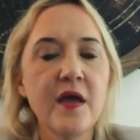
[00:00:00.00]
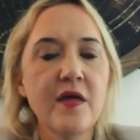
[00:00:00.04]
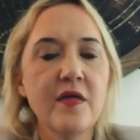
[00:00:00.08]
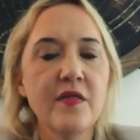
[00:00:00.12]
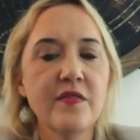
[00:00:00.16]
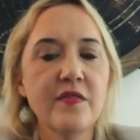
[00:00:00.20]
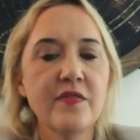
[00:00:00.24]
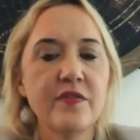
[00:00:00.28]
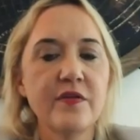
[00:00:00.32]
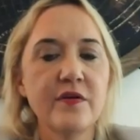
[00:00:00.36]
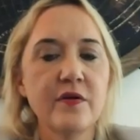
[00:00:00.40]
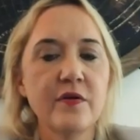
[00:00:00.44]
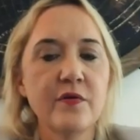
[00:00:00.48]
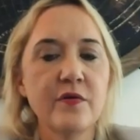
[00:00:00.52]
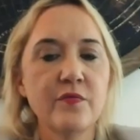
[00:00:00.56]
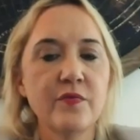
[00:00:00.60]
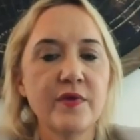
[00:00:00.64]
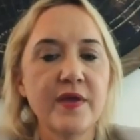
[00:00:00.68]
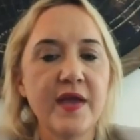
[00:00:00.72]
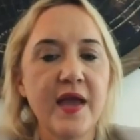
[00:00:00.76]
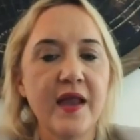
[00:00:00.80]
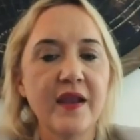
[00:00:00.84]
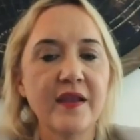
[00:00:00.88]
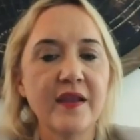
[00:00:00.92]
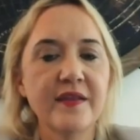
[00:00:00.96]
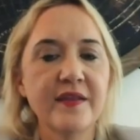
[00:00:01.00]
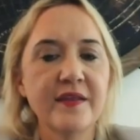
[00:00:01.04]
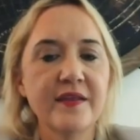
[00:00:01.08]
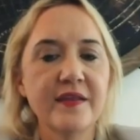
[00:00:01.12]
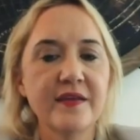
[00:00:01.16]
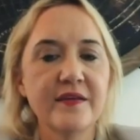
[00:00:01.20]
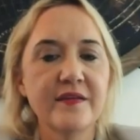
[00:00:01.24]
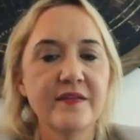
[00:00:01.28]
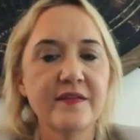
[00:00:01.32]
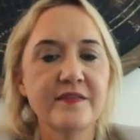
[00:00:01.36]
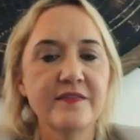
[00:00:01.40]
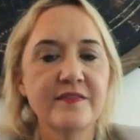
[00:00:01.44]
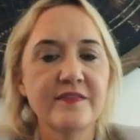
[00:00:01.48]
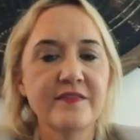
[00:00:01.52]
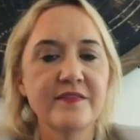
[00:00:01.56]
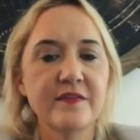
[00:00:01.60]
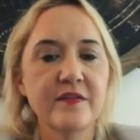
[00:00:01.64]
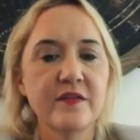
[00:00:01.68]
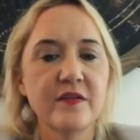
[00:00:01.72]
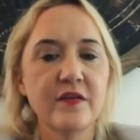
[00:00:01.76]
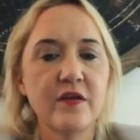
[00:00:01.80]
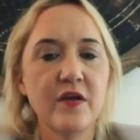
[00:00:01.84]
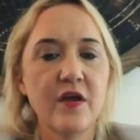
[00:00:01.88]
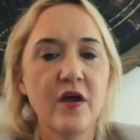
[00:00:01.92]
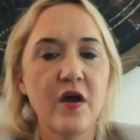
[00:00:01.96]
the reality is
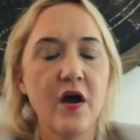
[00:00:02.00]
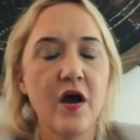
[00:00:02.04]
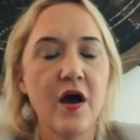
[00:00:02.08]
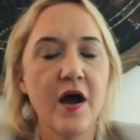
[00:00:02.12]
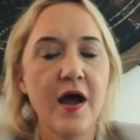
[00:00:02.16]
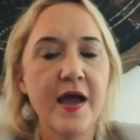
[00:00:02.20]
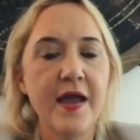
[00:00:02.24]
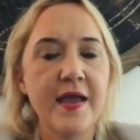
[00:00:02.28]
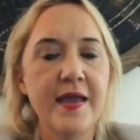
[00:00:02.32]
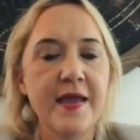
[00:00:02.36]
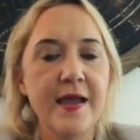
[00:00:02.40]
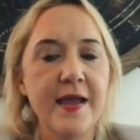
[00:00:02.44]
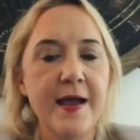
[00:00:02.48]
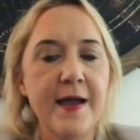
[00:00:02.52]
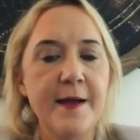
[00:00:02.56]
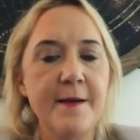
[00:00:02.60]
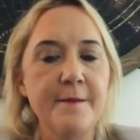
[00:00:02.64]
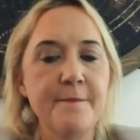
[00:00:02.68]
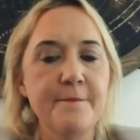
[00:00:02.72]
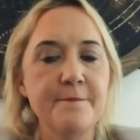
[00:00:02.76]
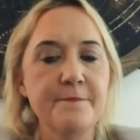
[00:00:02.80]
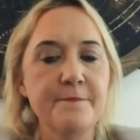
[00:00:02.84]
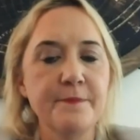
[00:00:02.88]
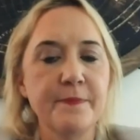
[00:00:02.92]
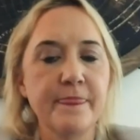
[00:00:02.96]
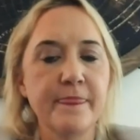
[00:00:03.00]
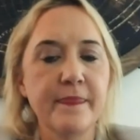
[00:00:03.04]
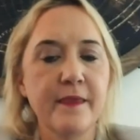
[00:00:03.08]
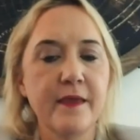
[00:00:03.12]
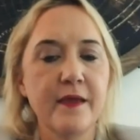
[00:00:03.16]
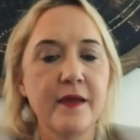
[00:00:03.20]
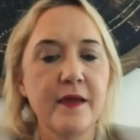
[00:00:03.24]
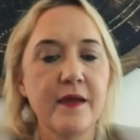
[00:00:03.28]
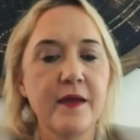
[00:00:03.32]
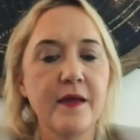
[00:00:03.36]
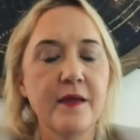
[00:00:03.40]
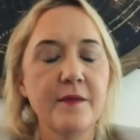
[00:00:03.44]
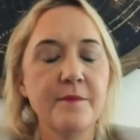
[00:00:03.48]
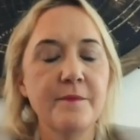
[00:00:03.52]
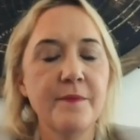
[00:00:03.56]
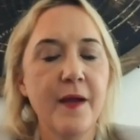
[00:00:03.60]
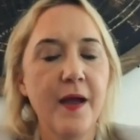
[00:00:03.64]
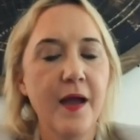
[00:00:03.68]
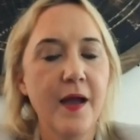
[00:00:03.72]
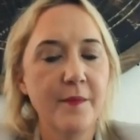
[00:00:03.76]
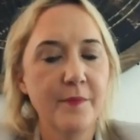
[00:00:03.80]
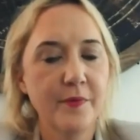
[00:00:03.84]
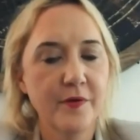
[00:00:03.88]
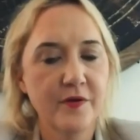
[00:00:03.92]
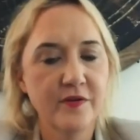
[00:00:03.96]
I, in
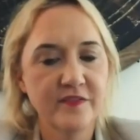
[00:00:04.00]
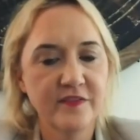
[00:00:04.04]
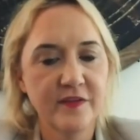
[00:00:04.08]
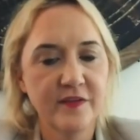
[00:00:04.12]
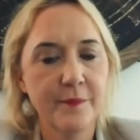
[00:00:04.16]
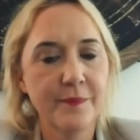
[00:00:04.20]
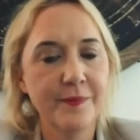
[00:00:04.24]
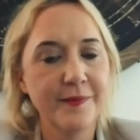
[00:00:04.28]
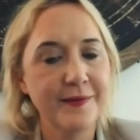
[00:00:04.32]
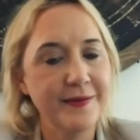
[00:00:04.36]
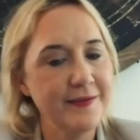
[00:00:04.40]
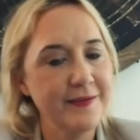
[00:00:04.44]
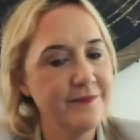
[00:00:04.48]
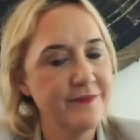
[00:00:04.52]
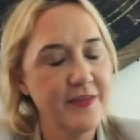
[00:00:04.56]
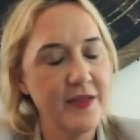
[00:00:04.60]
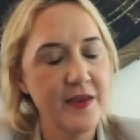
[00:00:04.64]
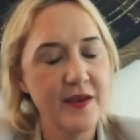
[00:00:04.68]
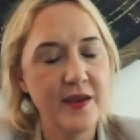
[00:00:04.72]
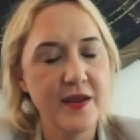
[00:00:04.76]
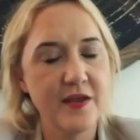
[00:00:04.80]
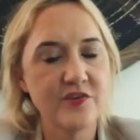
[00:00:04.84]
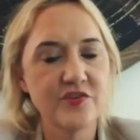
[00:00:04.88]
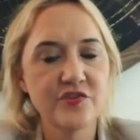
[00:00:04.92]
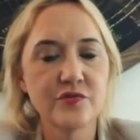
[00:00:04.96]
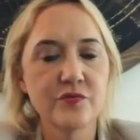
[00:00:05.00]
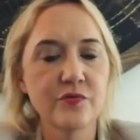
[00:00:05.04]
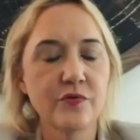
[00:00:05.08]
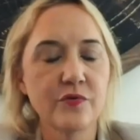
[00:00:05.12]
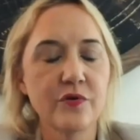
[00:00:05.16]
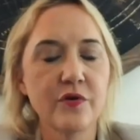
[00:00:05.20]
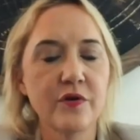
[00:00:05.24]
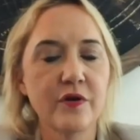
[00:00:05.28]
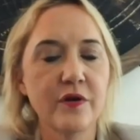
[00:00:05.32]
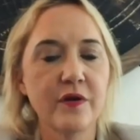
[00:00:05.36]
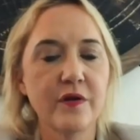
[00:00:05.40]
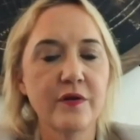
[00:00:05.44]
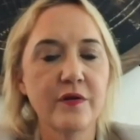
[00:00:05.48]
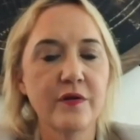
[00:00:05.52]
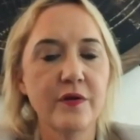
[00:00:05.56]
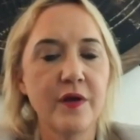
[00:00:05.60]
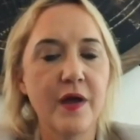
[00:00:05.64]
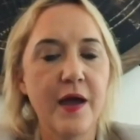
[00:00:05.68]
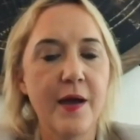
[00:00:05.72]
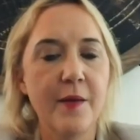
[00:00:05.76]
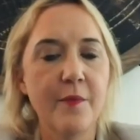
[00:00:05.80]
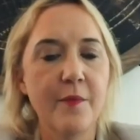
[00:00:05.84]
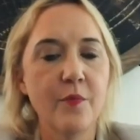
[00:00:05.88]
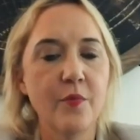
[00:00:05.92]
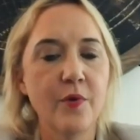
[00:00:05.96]
part because I believe that National couldn't
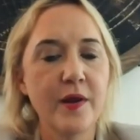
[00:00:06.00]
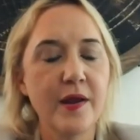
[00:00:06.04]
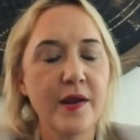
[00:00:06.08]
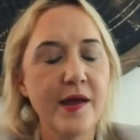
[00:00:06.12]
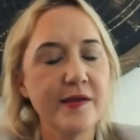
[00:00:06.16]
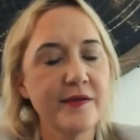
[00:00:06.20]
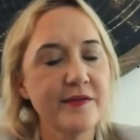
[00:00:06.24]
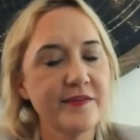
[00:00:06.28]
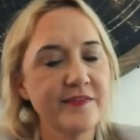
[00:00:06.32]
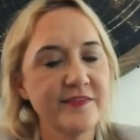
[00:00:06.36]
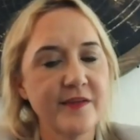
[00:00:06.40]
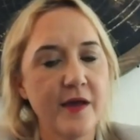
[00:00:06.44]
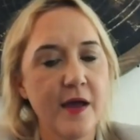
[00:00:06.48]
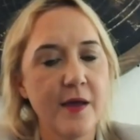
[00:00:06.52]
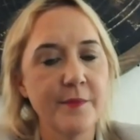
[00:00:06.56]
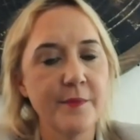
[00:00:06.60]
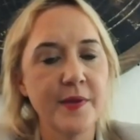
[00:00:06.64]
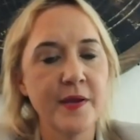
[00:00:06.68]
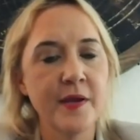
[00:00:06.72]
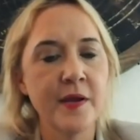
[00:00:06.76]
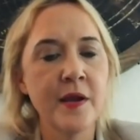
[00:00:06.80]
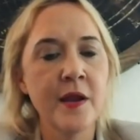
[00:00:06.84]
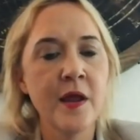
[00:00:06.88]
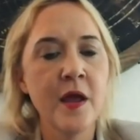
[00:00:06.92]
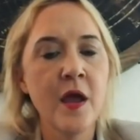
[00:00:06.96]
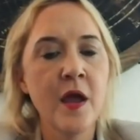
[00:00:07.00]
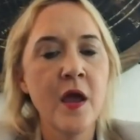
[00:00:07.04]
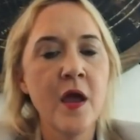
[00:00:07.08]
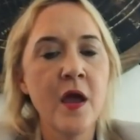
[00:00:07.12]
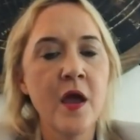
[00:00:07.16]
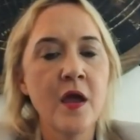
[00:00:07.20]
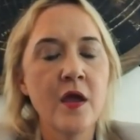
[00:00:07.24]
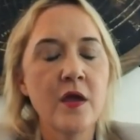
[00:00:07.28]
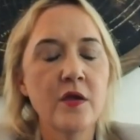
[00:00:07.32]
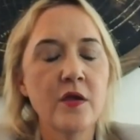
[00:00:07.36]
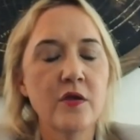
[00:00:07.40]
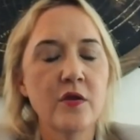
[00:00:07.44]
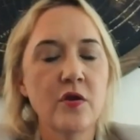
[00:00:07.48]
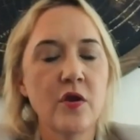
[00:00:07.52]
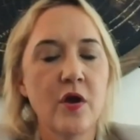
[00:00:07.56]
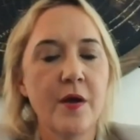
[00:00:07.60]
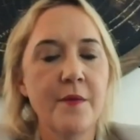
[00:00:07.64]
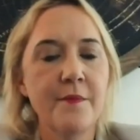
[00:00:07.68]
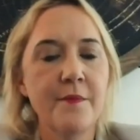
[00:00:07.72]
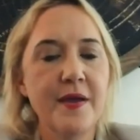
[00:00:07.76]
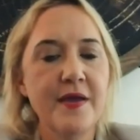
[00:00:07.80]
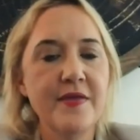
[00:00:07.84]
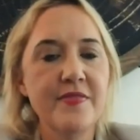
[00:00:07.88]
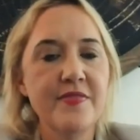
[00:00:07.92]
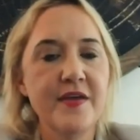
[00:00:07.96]
win under Simon, I
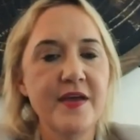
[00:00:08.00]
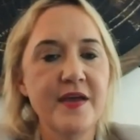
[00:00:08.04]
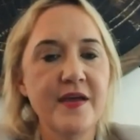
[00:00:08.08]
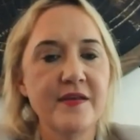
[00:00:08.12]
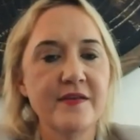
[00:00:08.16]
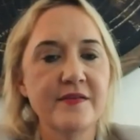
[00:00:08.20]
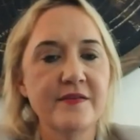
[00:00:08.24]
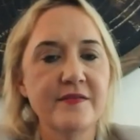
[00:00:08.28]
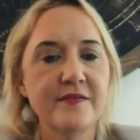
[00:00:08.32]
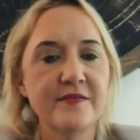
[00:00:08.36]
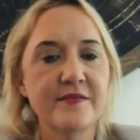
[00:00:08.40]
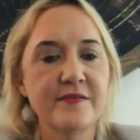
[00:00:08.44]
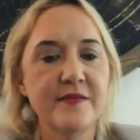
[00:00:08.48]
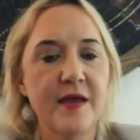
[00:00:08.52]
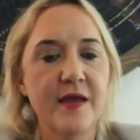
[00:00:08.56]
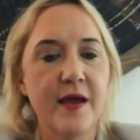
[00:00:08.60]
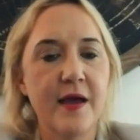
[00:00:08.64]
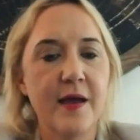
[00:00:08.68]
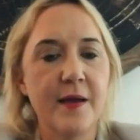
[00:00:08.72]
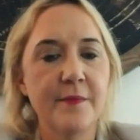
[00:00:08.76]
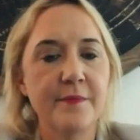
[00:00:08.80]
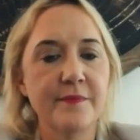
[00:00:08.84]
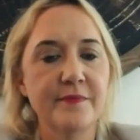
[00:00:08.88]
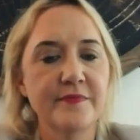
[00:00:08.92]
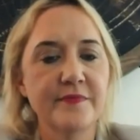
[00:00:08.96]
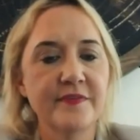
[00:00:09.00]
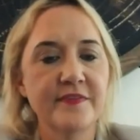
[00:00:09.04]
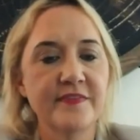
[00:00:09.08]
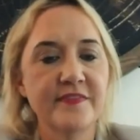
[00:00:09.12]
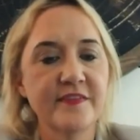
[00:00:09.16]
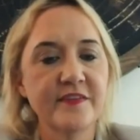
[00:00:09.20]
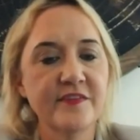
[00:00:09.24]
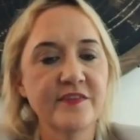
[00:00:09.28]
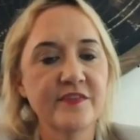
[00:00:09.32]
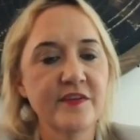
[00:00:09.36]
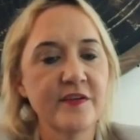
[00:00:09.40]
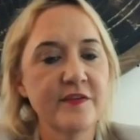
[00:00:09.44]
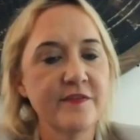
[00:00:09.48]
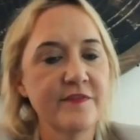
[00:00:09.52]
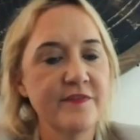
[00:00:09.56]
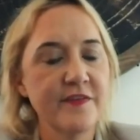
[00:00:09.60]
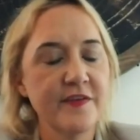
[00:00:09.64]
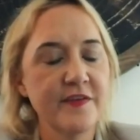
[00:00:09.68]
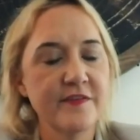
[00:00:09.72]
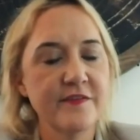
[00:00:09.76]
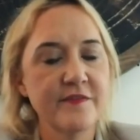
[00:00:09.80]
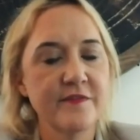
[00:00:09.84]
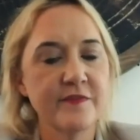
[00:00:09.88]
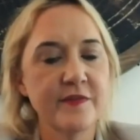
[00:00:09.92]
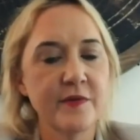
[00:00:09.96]
made that decision
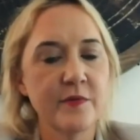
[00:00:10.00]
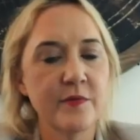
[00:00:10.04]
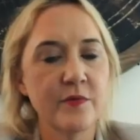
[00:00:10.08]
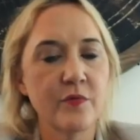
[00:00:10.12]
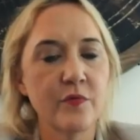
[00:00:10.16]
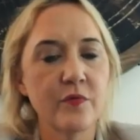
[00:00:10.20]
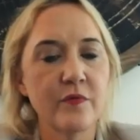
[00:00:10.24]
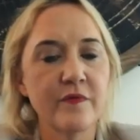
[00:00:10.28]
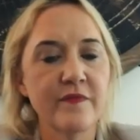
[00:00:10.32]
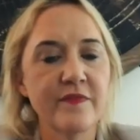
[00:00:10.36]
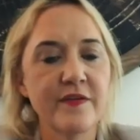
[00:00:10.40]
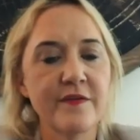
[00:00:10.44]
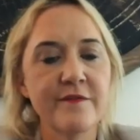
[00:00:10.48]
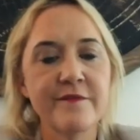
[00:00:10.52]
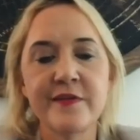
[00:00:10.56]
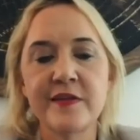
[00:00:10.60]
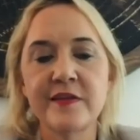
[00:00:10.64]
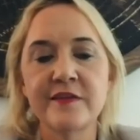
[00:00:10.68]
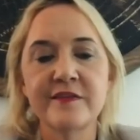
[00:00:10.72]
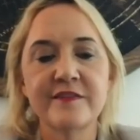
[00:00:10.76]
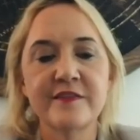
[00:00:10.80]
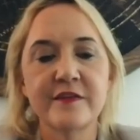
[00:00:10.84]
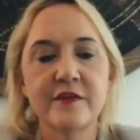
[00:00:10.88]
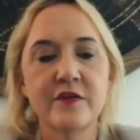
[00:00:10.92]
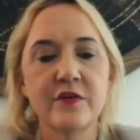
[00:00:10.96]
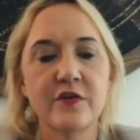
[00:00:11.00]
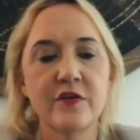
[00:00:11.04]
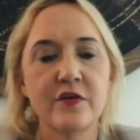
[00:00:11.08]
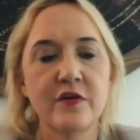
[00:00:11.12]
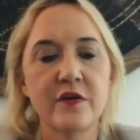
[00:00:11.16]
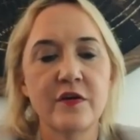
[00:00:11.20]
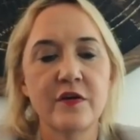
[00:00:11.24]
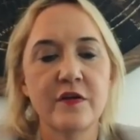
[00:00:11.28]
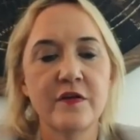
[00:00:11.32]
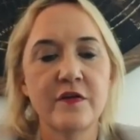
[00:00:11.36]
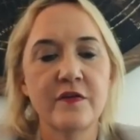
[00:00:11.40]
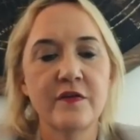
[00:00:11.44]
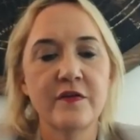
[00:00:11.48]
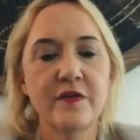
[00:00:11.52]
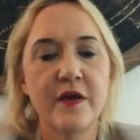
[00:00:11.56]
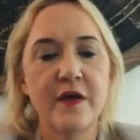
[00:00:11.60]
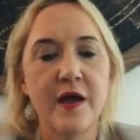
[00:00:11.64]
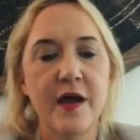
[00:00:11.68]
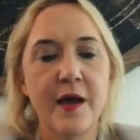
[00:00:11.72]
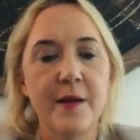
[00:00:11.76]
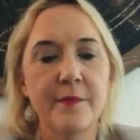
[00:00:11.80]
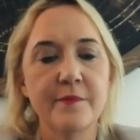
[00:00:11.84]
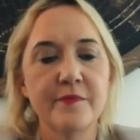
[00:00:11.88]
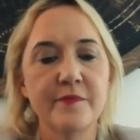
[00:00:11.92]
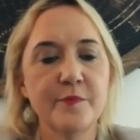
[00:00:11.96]
effectively when all of the events occurred
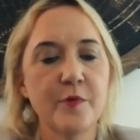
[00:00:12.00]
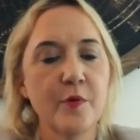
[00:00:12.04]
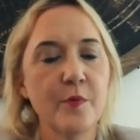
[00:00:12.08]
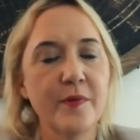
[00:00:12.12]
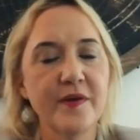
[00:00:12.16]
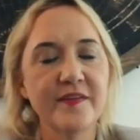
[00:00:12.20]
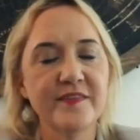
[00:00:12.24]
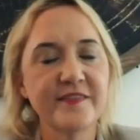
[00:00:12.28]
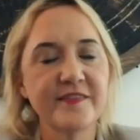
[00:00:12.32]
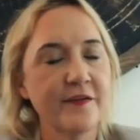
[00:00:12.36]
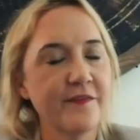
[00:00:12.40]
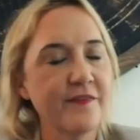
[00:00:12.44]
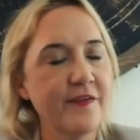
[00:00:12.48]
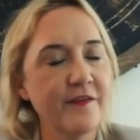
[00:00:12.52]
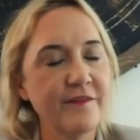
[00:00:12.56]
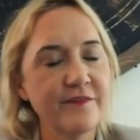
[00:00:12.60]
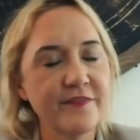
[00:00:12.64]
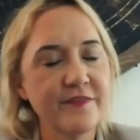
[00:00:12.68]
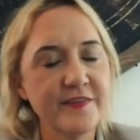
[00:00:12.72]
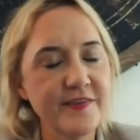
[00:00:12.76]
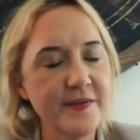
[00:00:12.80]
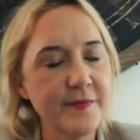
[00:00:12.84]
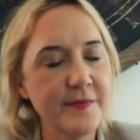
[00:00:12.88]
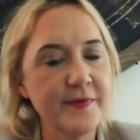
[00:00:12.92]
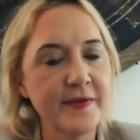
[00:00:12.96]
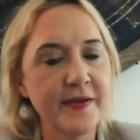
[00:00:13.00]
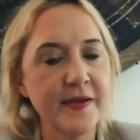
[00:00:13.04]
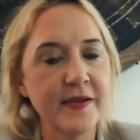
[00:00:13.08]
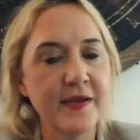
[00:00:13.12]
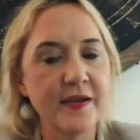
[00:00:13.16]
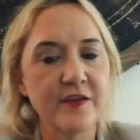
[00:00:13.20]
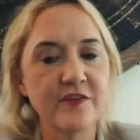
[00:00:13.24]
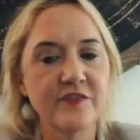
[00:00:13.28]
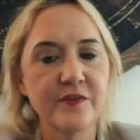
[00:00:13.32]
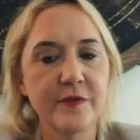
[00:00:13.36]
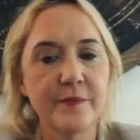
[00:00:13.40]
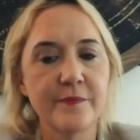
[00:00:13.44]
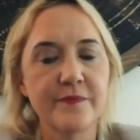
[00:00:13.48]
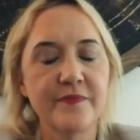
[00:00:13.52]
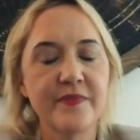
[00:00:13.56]
to put myself up for deputy leadership.